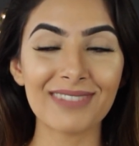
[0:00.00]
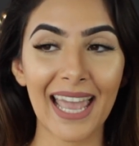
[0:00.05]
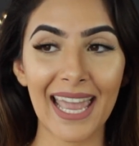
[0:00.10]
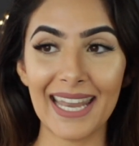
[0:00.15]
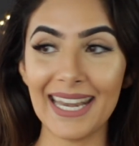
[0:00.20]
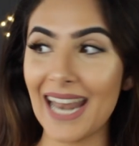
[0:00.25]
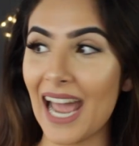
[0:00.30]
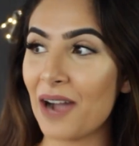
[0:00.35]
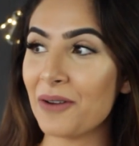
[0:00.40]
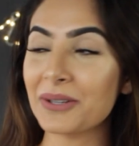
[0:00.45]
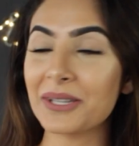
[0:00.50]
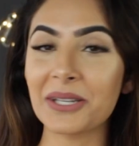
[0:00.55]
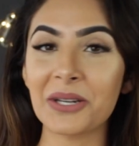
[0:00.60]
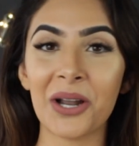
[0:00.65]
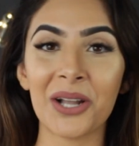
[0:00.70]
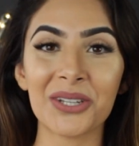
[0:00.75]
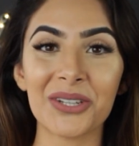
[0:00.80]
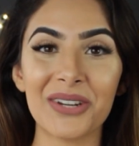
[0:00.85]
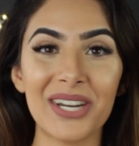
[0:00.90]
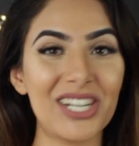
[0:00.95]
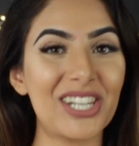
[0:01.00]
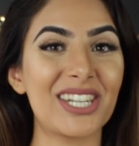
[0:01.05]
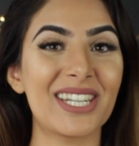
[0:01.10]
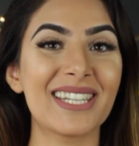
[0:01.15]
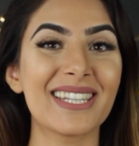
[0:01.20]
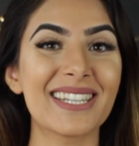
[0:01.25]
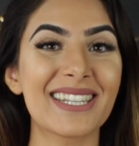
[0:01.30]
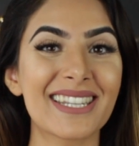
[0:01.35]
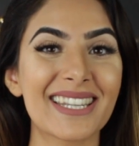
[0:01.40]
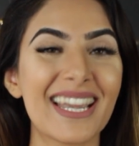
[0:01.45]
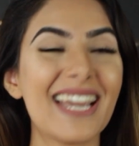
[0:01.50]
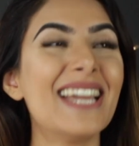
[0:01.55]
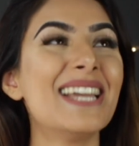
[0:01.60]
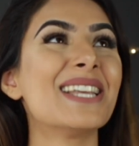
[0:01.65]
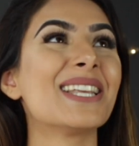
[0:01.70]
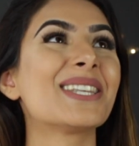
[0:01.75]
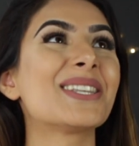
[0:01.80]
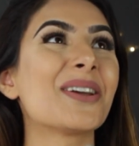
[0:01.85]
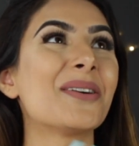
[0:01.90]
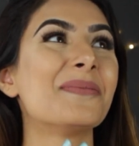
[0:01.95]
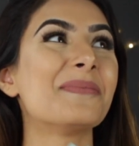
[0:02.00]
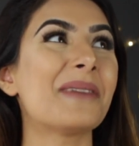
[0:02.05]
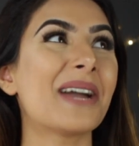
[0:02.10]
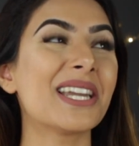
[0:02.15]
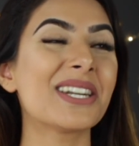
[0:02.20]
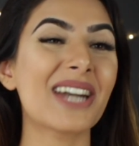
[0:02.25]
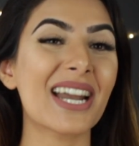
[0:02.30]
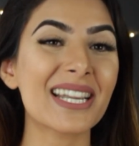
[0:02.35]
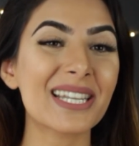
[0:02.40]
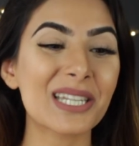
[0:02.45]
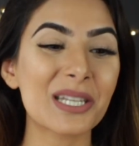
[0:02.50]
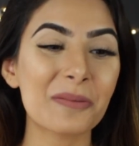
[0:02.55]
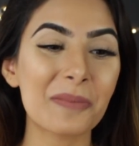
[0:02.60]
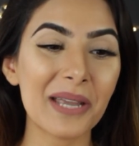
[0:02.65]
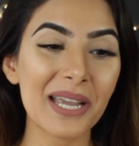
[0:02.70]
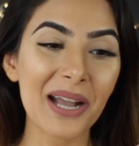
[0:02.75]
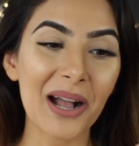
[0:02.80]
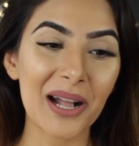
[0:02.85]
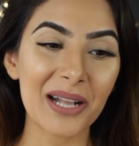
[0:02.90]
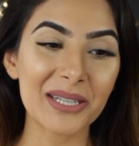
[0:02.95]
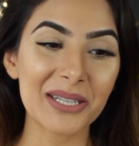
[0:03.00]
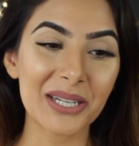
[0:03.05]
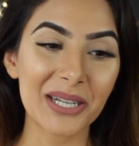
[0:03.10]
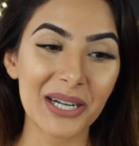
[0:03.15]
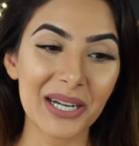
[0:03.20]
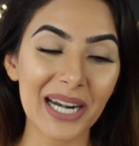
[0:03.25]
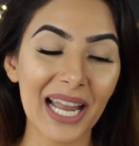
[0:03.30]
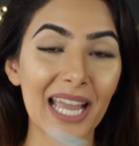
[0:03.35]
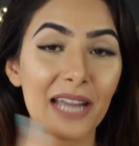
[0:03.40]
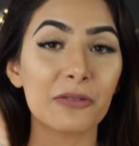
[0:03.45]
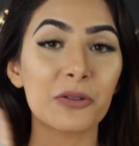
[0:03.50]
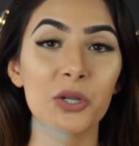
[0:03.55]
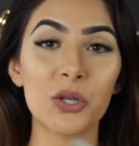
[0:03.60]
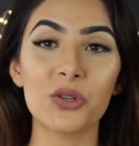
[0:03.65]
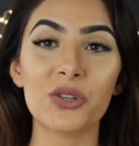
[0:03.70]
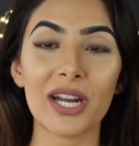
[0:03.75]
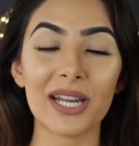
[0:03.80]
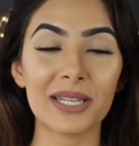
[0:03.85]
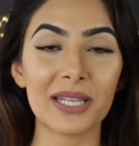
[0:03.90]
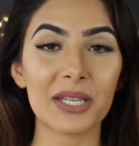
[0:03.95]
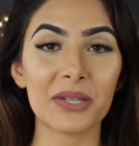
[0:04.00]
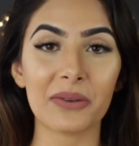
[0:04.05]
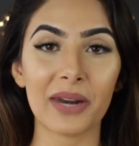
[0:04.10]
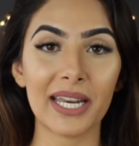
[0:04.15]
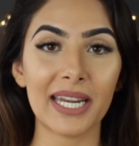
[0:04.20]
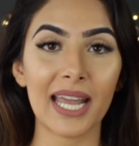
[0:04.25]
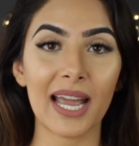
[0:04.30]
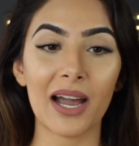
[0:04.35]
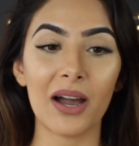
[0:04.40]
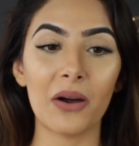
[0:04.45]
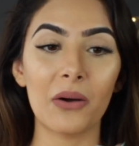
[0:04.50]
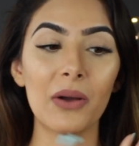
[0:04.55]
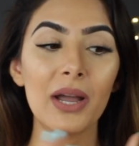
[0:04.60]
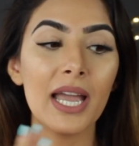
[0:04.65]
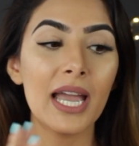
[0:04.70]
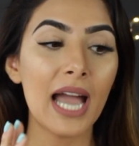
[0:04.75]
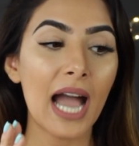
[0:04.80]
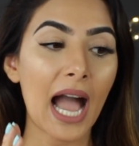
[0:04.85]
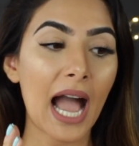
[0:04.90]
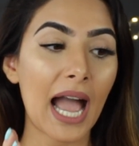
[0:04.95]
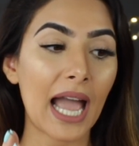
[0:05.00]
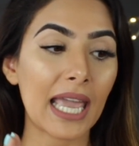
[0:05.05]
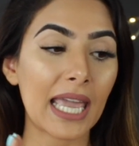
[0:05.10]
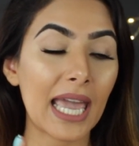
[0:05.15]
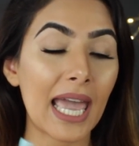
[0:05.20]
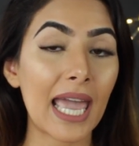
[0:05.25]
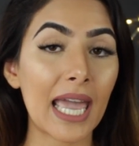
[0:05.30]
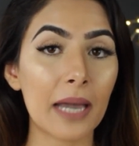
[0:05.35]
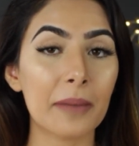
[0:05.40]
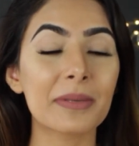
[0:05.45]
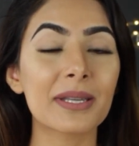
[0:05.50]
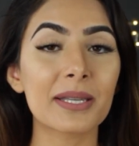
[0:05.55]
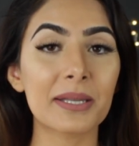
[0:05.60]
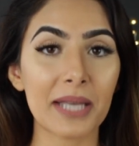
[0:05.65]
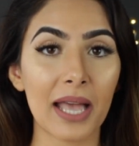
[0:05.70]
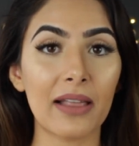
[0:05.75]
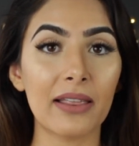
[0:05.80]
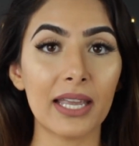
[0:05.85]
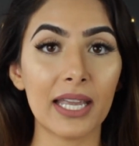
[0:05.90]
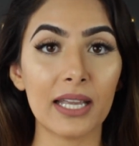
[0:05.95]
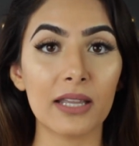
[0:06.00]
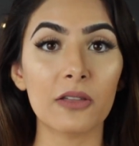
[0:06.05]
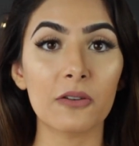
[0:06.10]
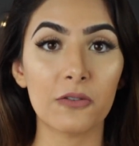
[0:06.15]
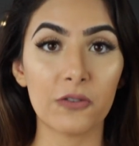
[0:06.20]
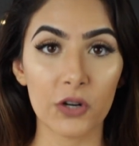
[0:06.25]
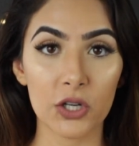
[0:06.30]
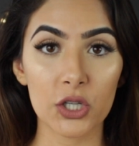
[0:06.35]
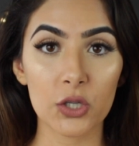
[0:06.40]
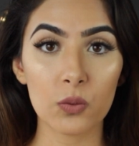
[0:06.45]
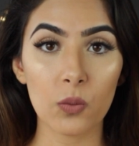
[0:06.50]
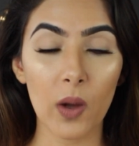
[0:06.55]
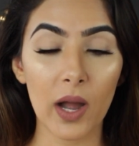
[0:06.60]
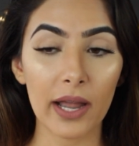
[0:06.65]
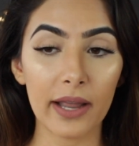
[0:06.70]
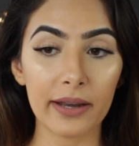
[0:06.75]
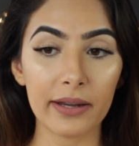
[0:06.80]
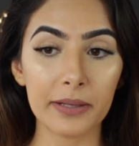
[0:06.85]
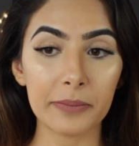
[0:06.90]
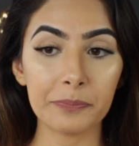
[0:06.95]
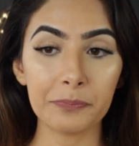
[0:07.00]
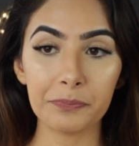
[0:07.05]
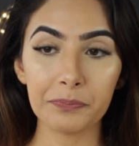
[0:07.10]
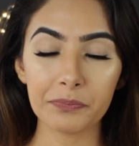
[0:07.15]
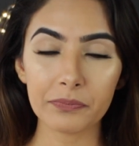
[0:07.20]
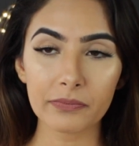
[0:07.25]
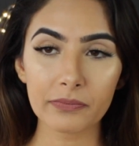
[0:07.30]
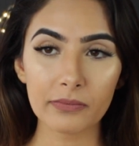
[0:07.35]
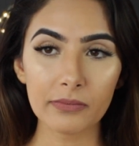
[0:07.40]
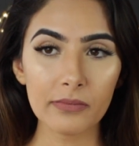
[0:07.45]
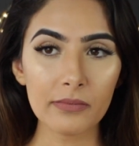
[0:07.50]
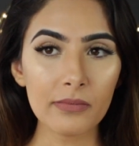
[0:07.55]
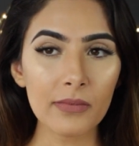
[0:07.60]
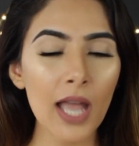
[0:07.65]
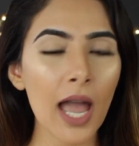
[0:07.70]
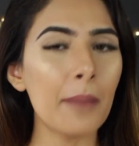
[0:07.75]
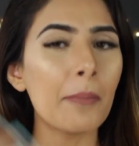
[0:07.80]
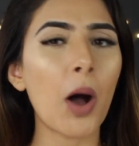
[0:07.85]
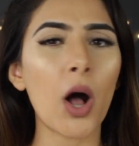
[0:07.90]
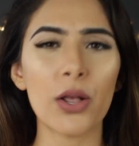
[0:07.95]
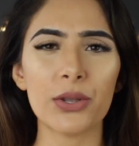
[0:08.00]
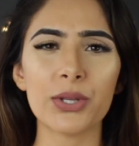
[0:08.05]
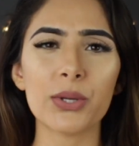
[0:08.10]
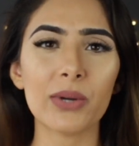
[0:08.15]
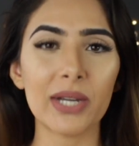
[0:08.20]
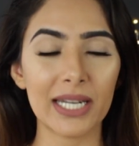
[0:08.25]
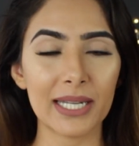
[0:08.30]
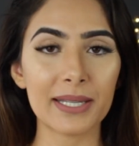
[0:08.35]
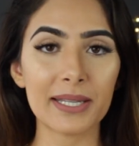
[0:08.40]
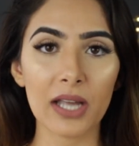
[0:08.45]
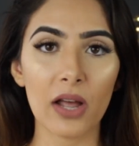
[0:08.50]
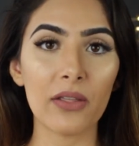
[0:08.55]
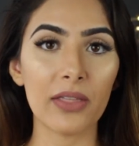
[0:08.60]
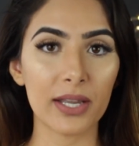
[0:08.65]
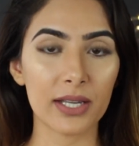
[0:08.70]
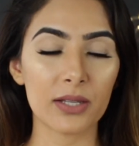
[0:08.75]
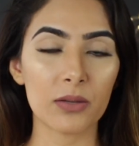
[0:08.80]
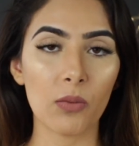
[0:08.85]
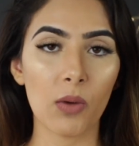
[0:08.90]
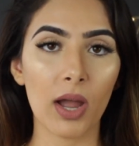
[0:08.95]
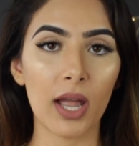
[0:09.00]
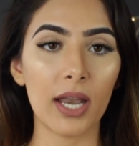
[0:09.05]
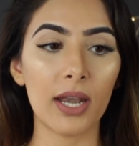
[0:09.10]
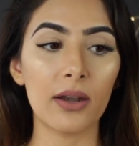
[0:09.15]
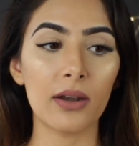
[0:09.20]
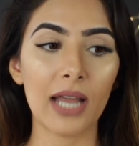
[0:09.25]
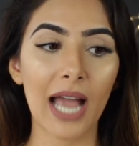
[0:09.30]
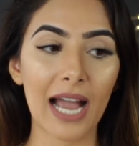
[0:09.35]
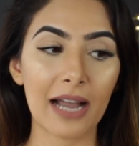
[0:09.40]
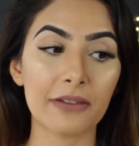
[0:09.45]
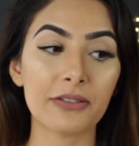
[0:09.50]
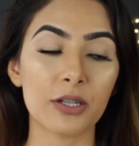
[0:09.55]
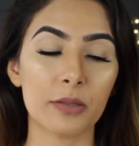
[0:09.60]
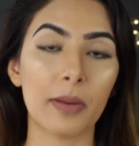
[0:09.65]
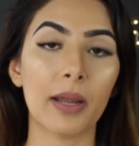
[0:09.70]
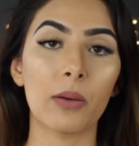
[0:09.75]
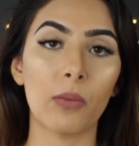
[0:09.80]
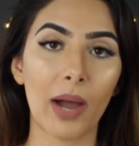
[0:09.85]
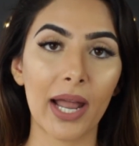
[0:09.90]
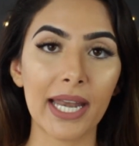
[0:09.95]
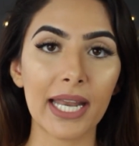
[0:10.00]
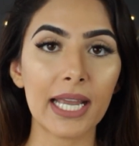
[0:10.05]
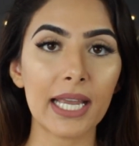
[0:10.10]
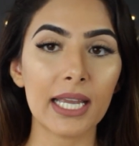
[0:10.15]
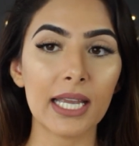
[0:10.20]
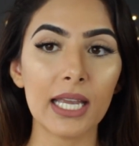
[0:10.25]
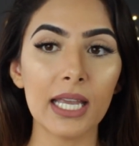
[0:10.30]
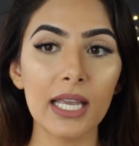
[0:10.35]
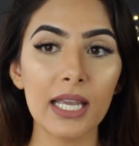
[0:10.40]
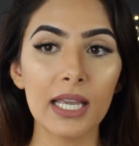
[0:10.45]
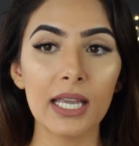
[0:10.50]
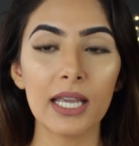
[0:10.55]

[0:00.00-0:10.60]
And now it's in alterations. So my dress is being altered. I have 2 dresses right now. I am selling the first one. I'm also going to sell this one after my wedding.